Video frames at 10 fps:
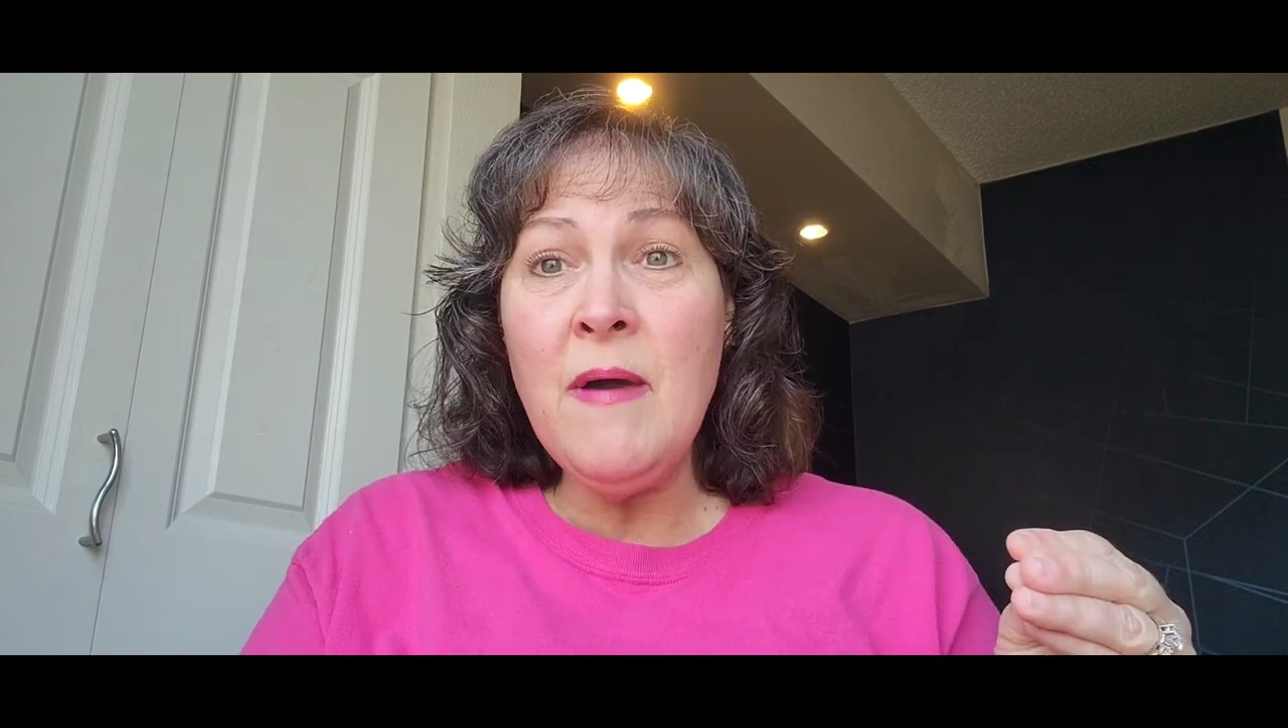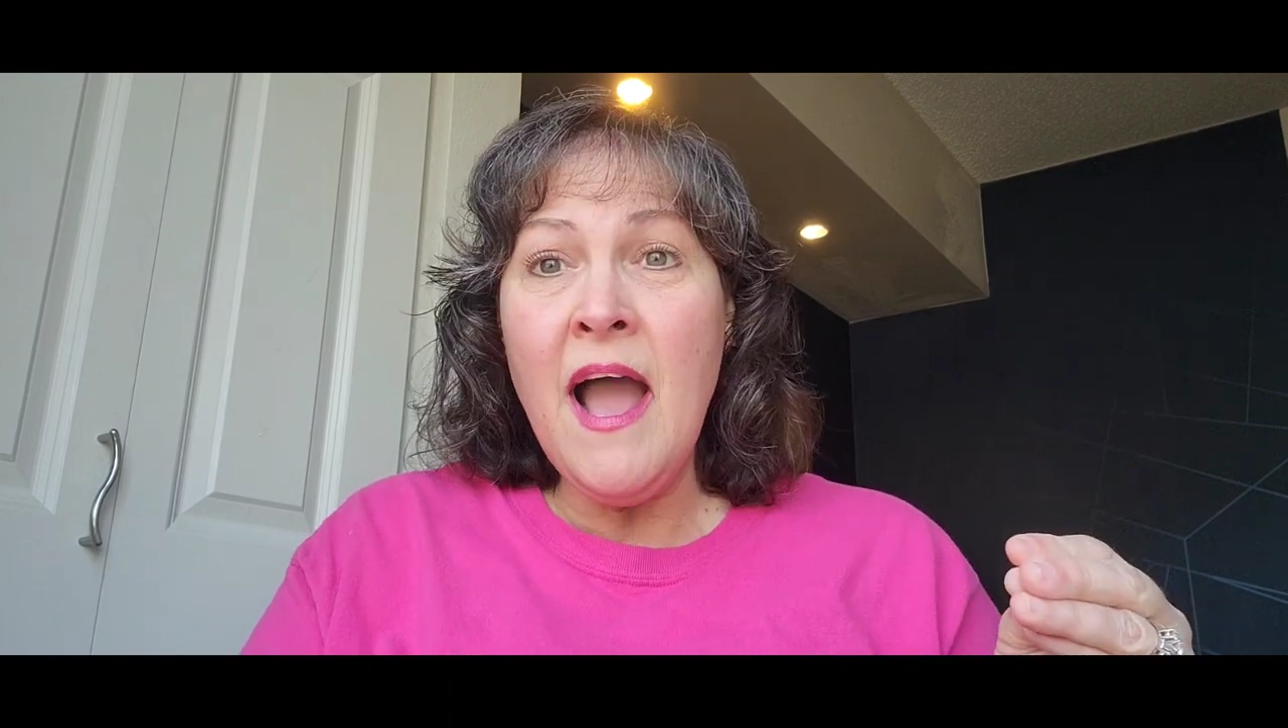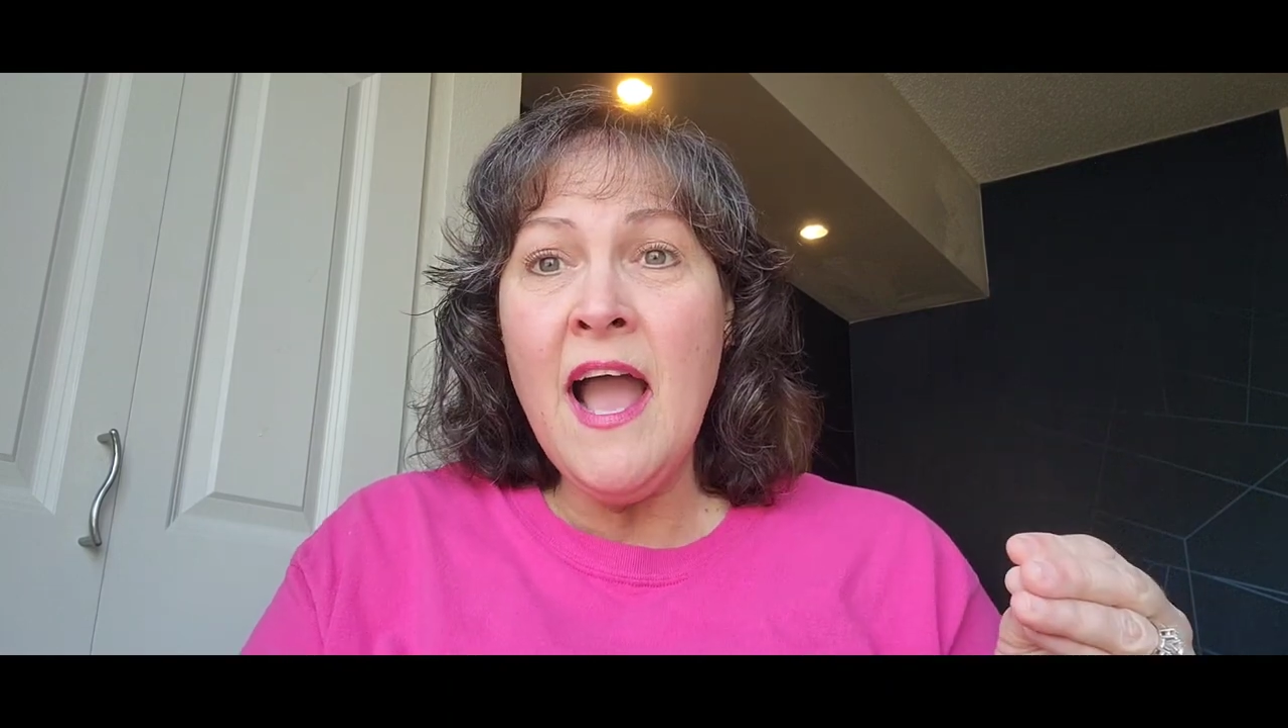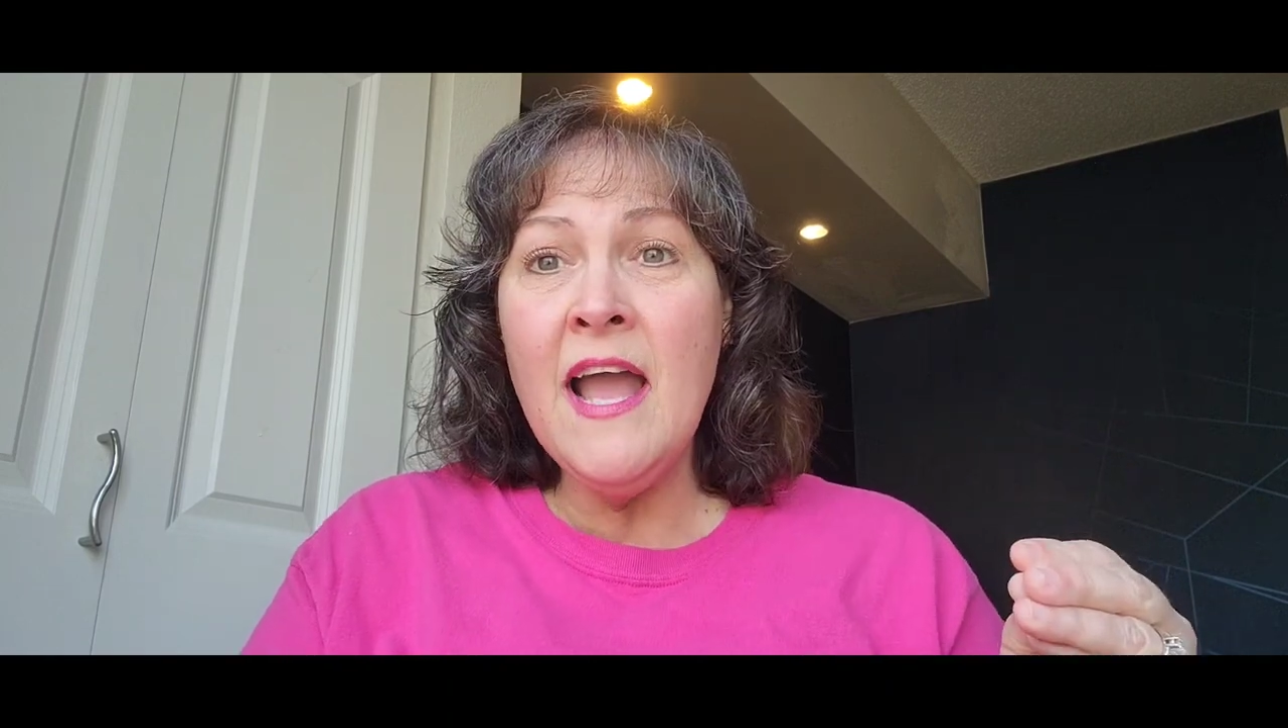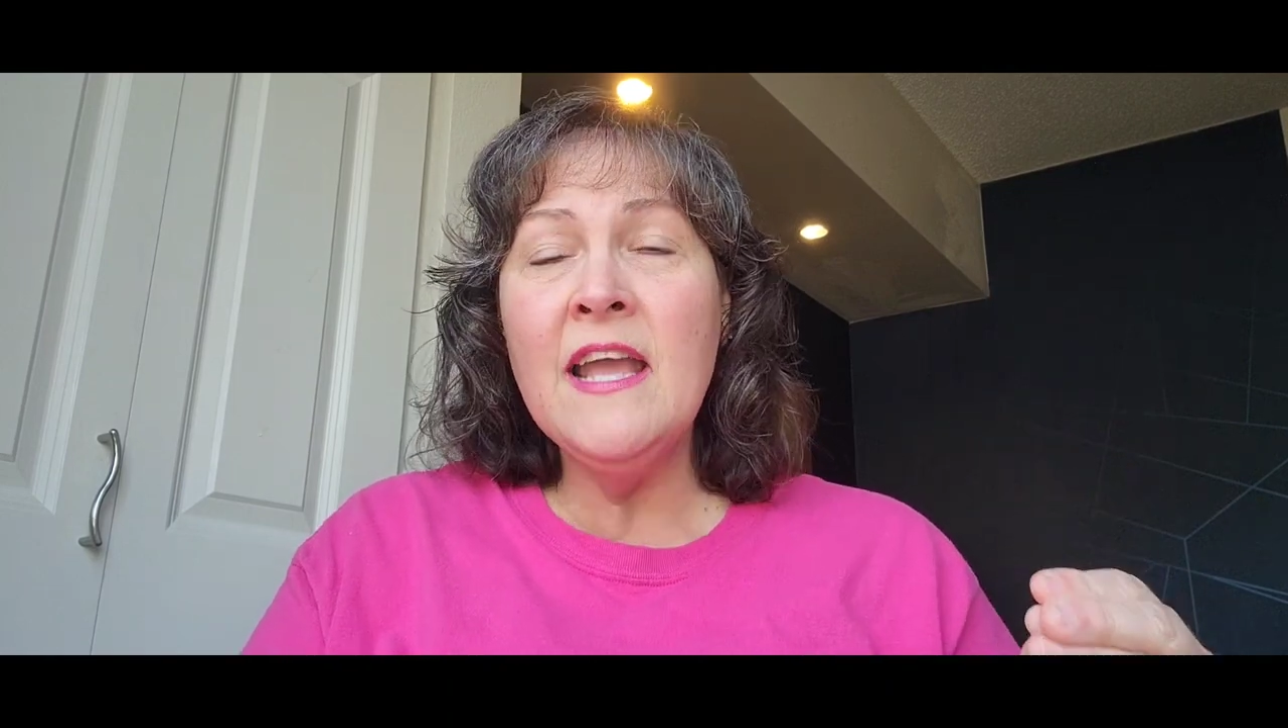
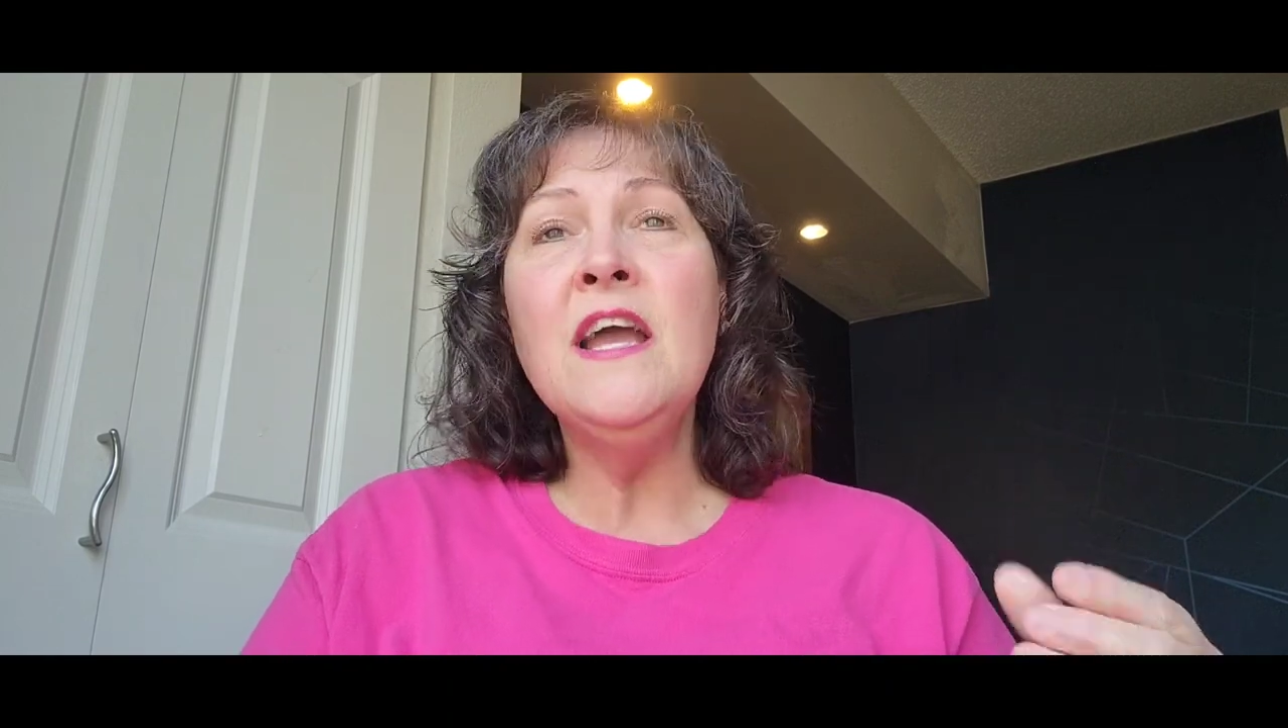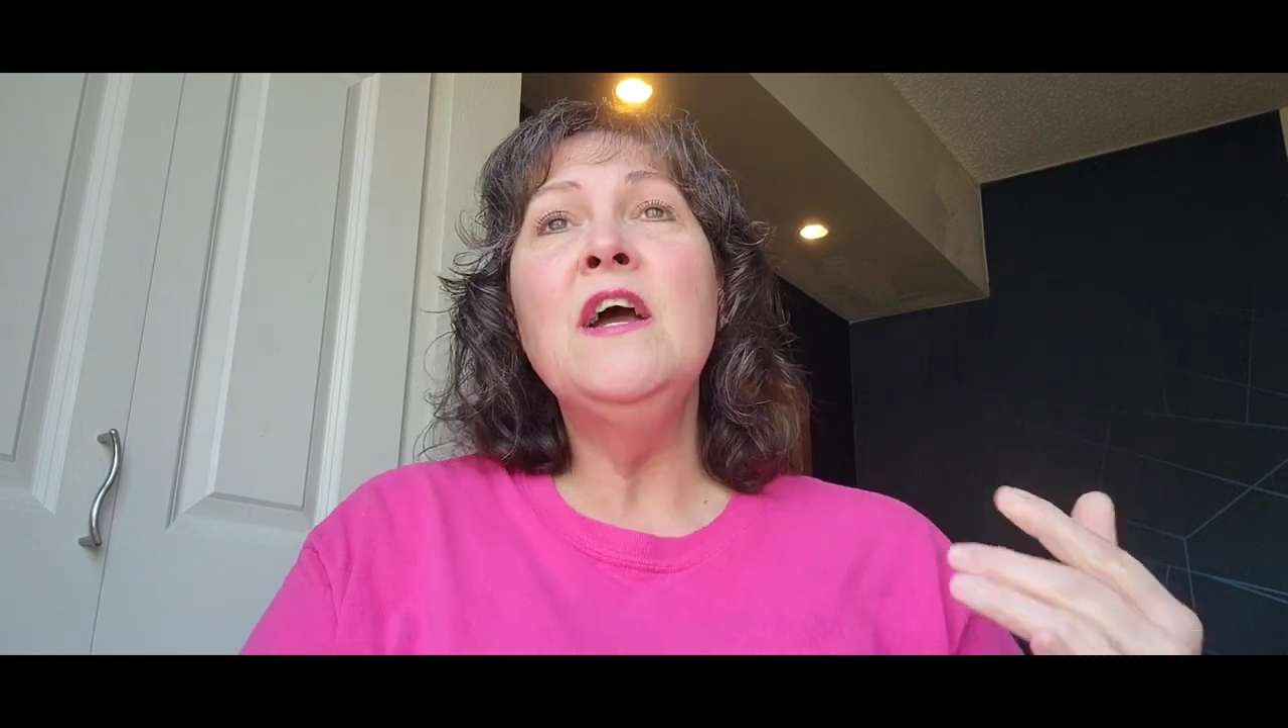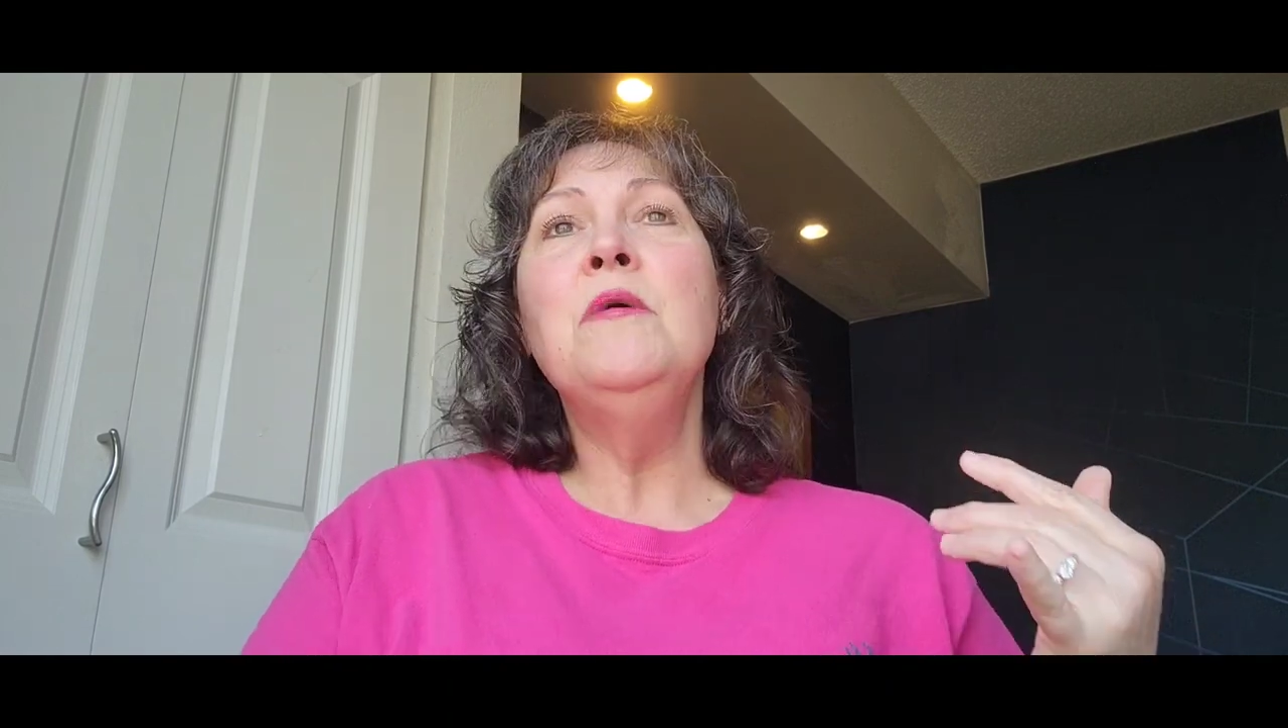bag,